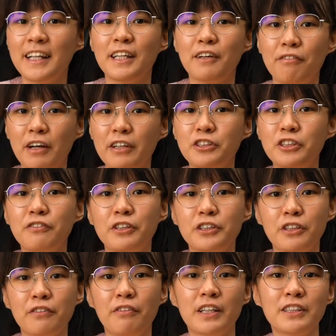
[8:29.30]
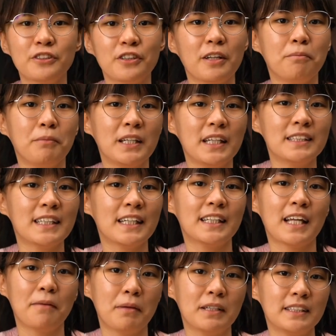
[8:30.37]
The 5G version runs on a
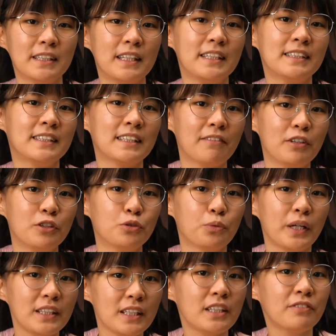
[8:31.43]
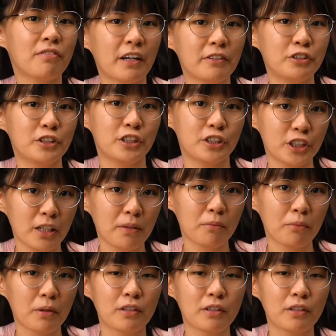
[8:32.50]
MediaTek Dimensity 720 5G chip,